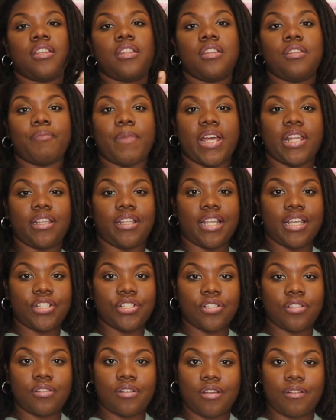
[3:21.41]

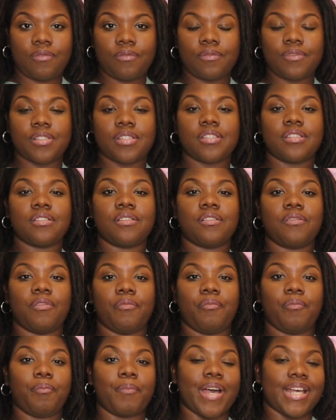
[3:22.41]
lecture notes,
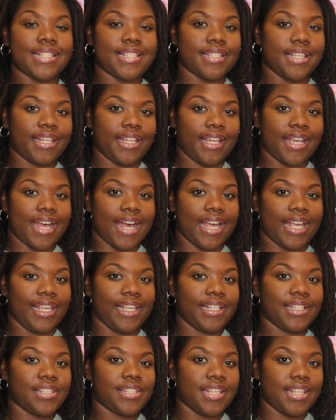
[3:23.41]
my study
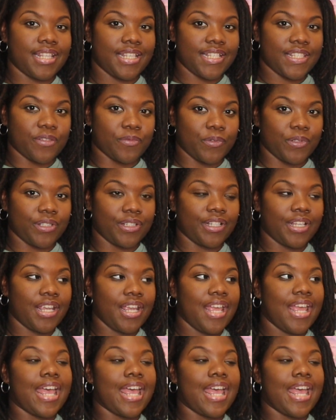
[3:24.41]
guide to this one.